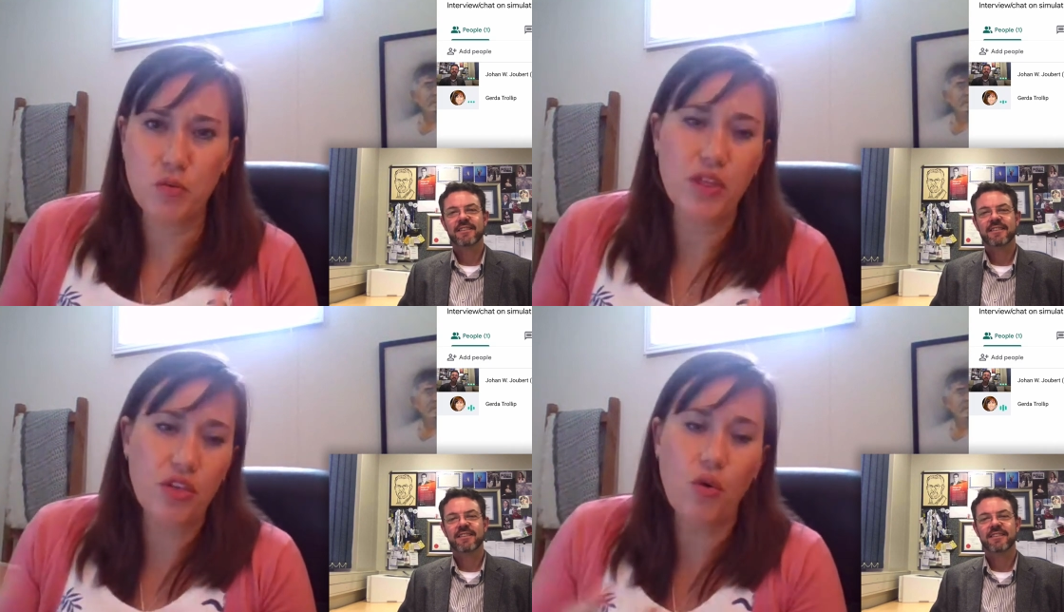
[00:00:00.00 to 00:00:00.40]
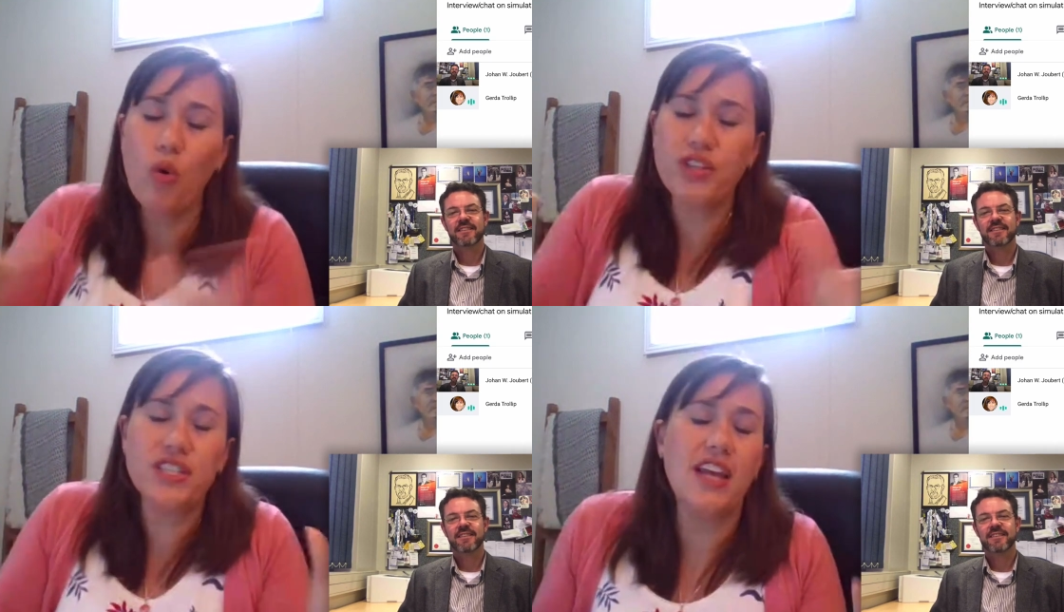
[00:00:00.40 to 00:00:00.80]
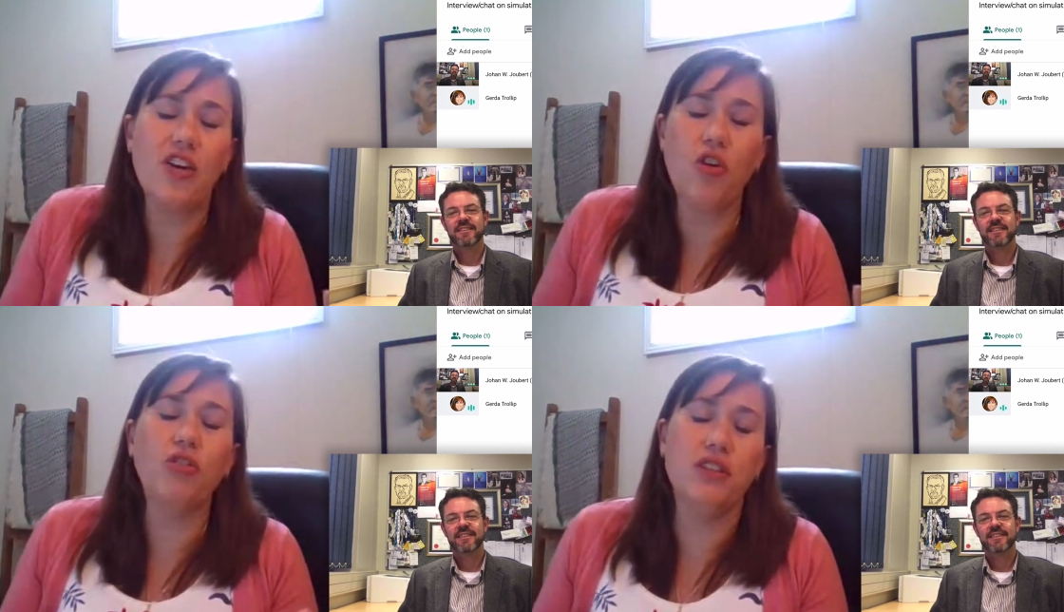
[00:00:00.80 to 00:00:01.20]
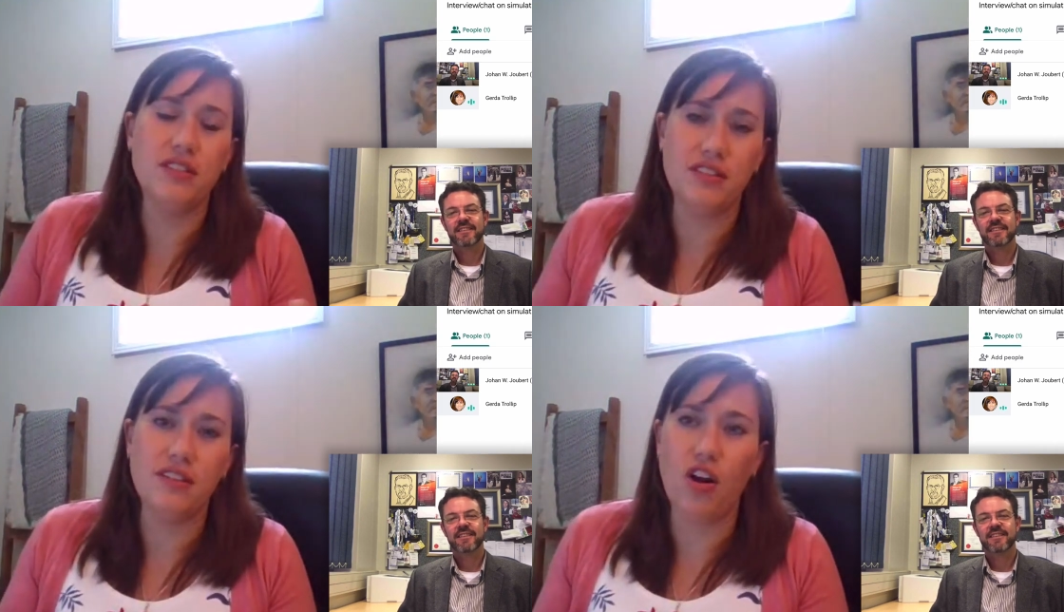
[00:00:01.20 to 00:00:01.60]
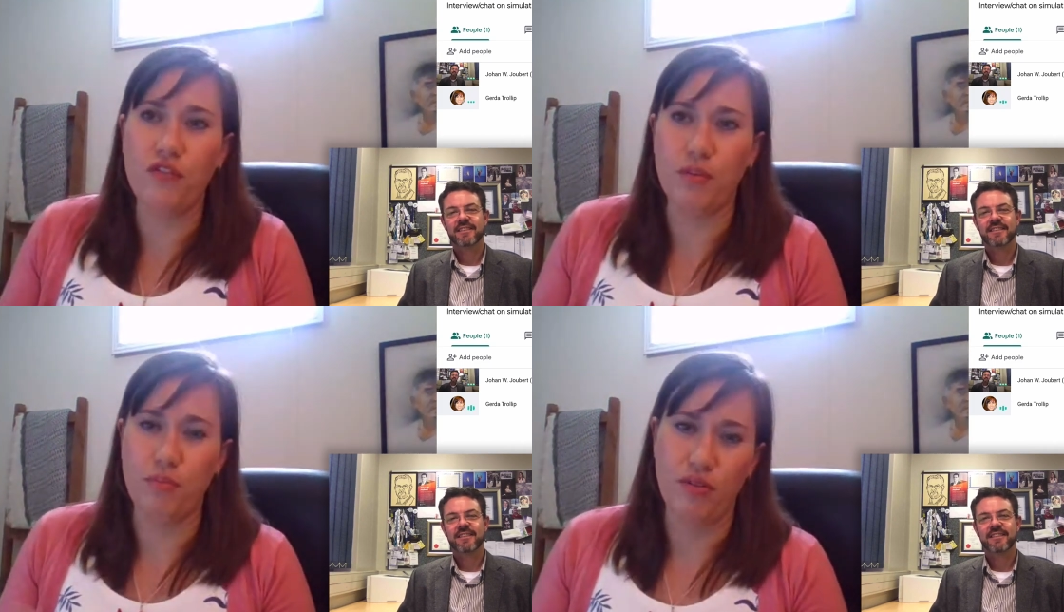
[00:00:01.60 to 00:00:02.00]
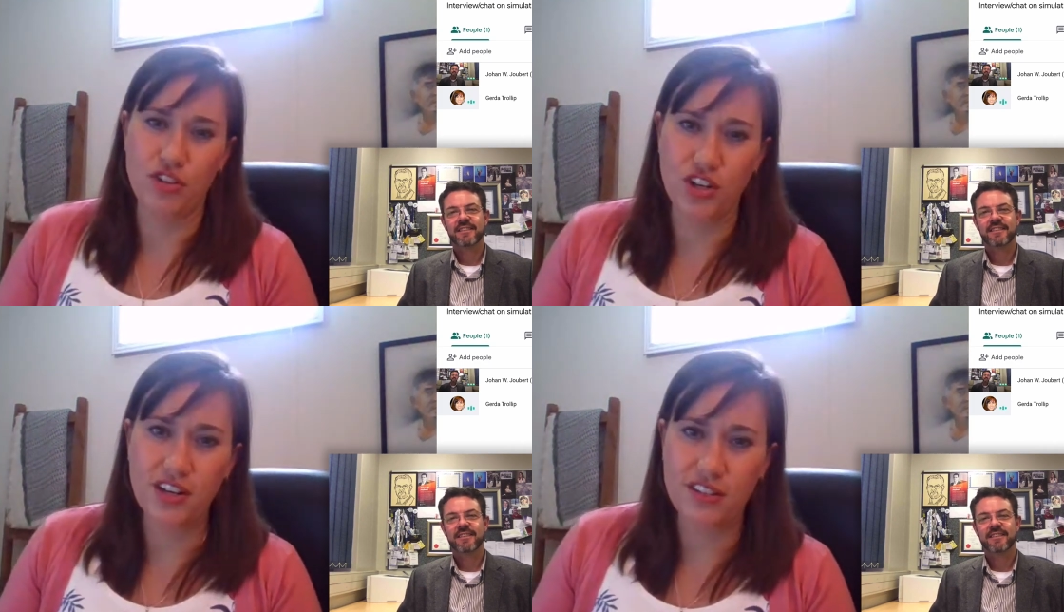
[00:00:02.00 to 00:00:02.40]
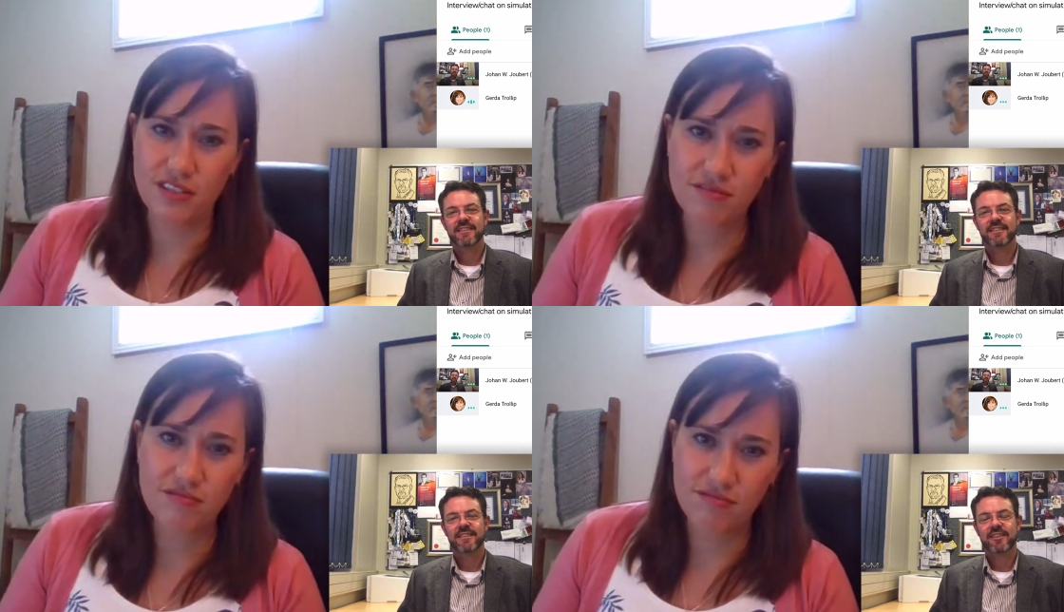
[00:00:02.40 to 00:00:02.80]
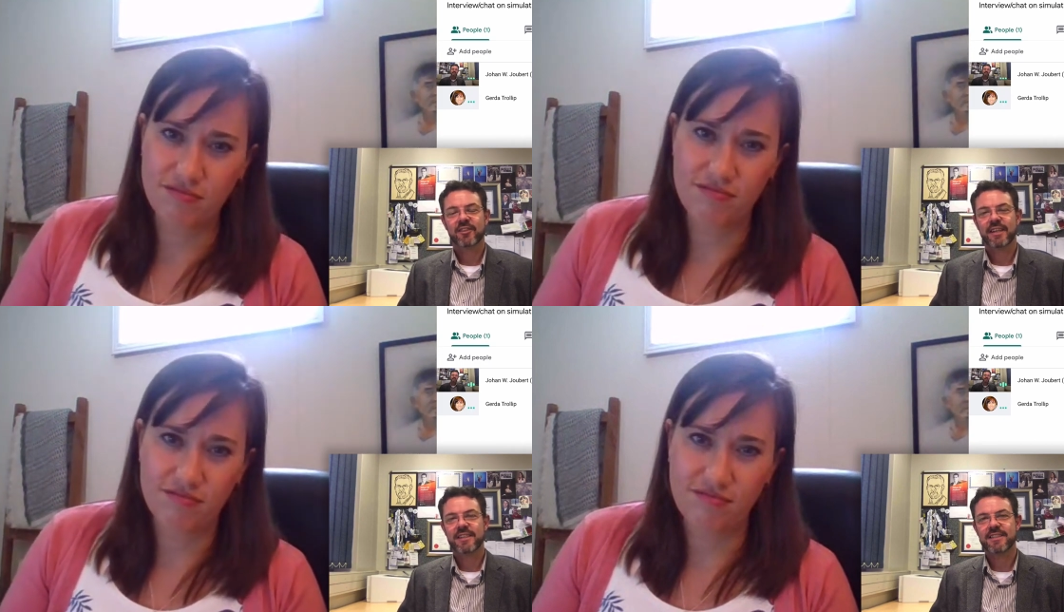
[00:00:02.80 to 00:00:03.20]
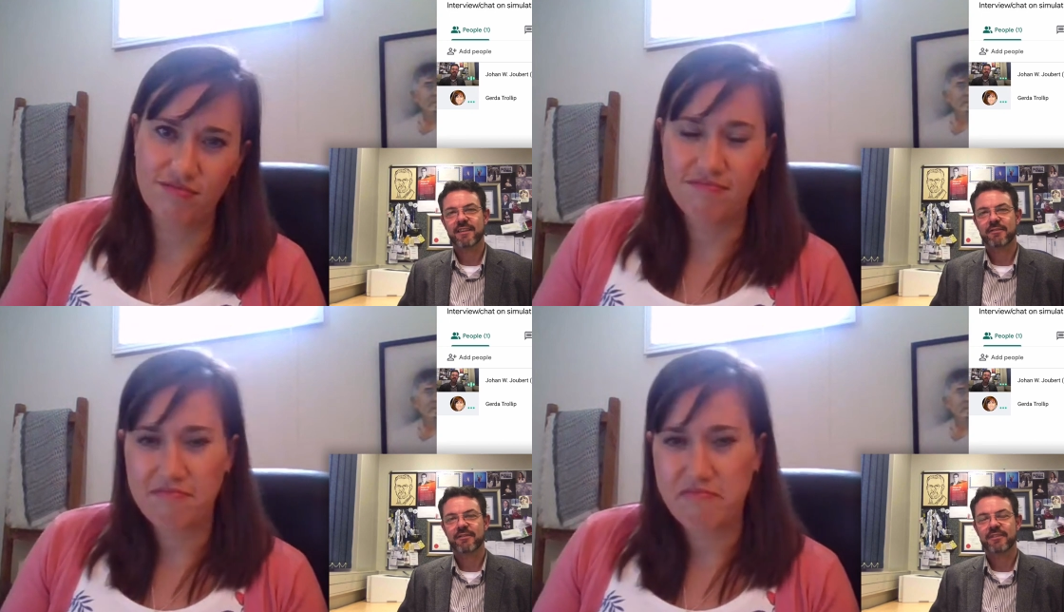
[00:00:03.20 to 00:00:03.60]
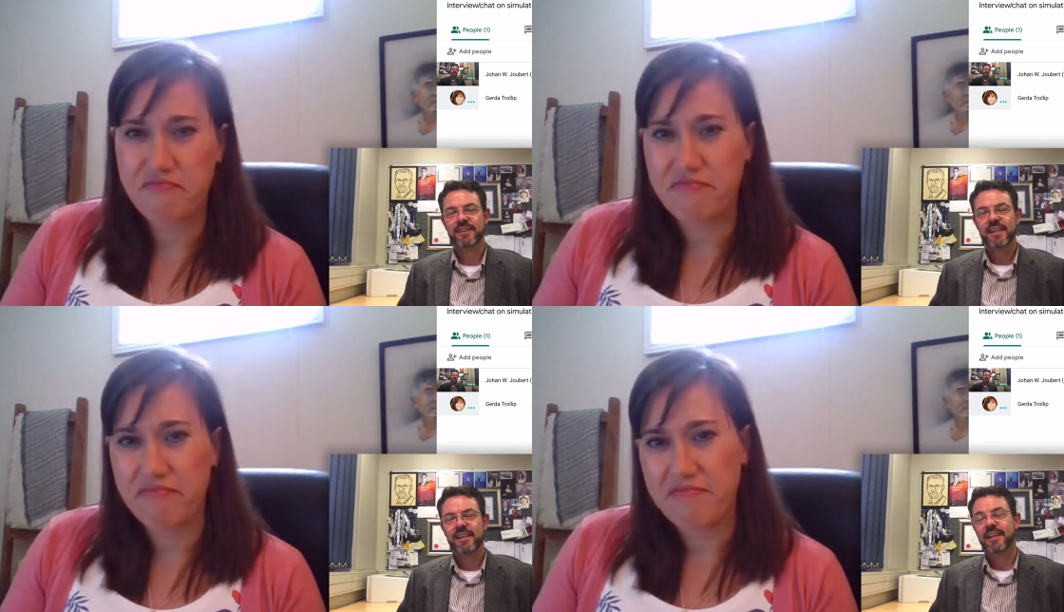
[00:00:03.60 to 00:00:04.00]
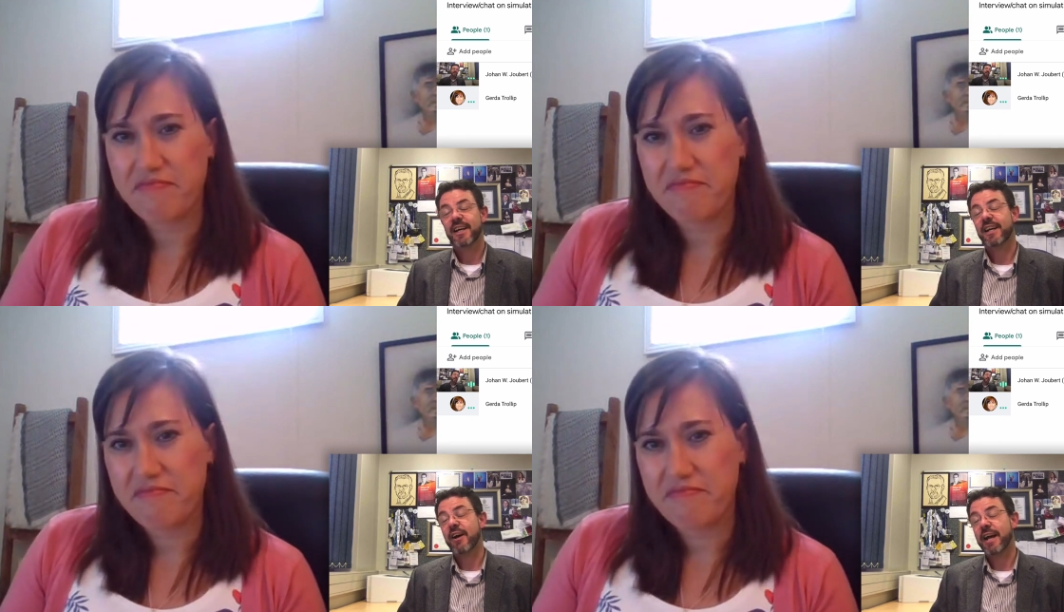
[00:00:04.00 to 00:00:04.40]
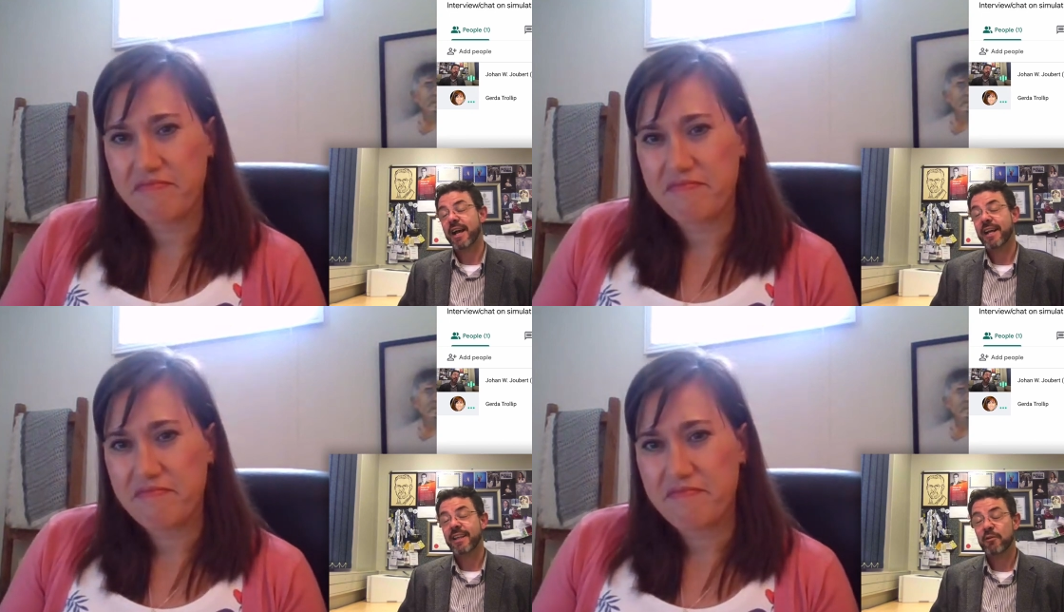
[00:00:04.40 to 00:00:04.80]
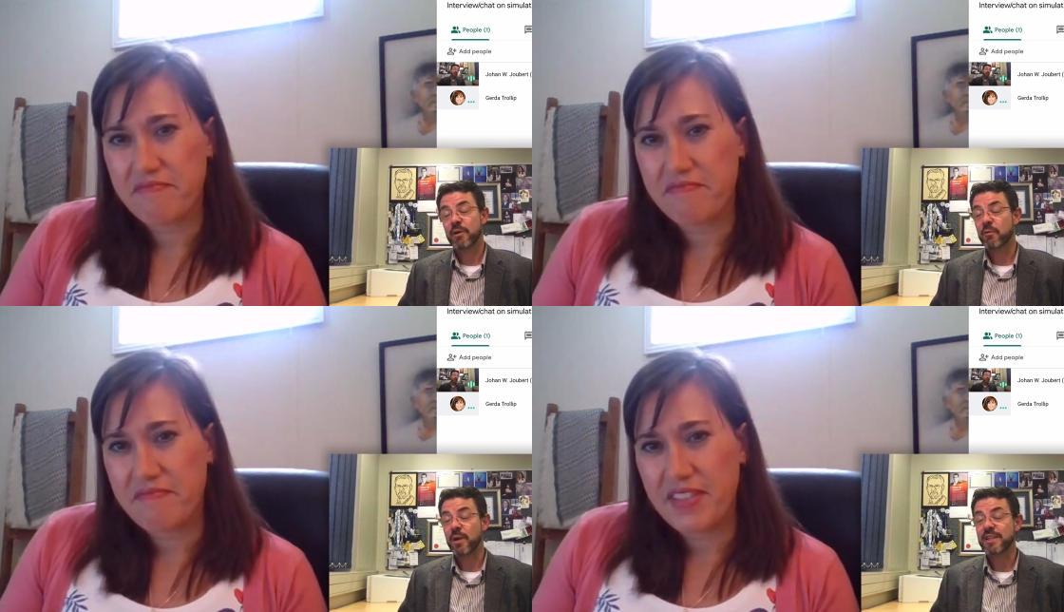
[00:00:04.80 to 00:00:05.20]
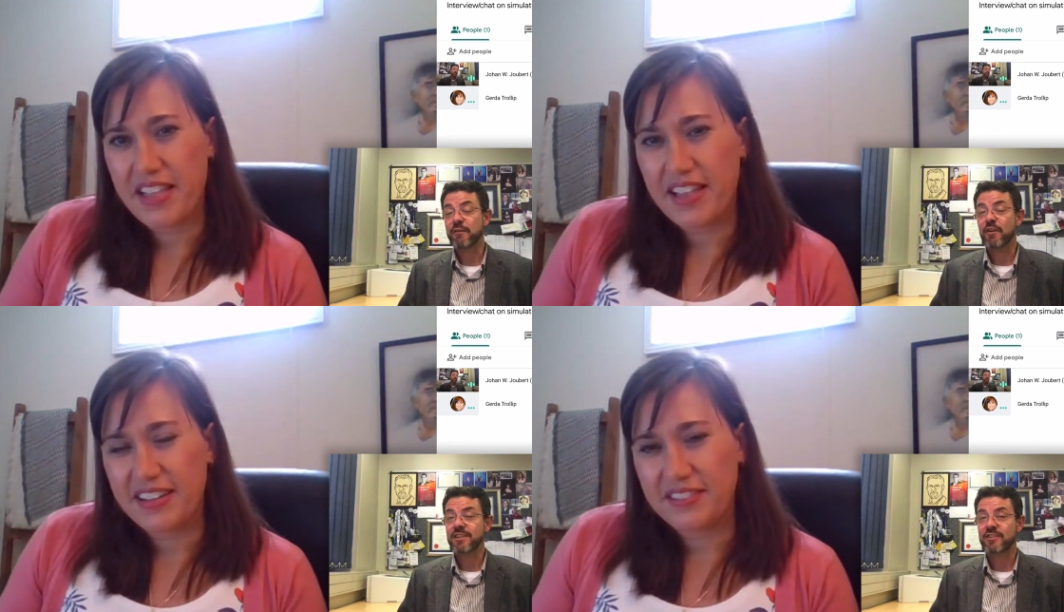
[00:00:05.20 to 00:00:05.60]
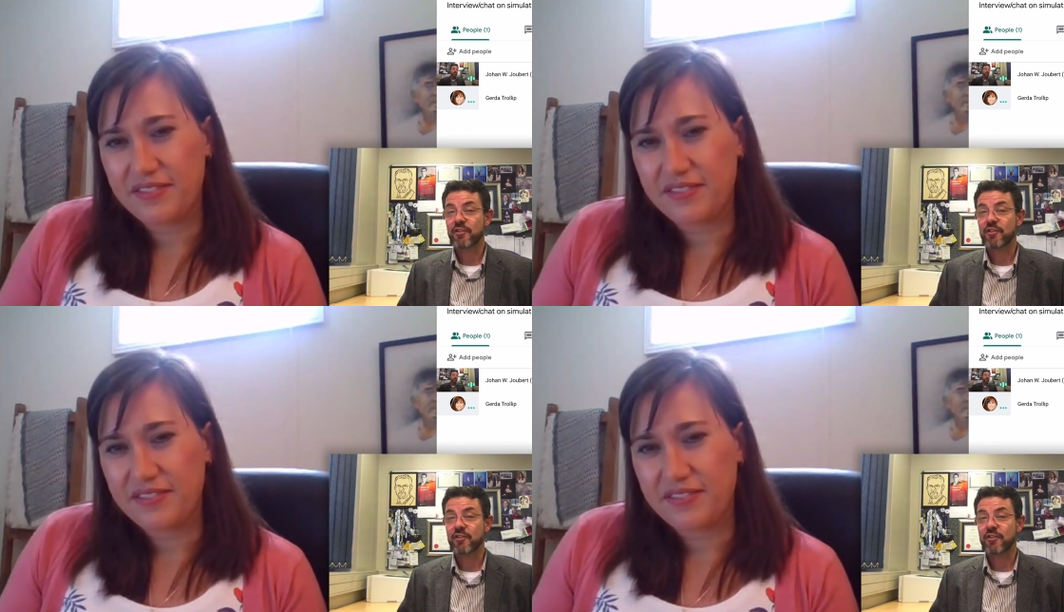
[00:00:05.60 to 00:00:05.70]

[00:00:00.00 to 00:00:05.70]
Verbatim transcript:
Speaker 1: with all the stakeholders of the project.
Speaker 2: Great stuff. Yeah, and I, I think once you've lost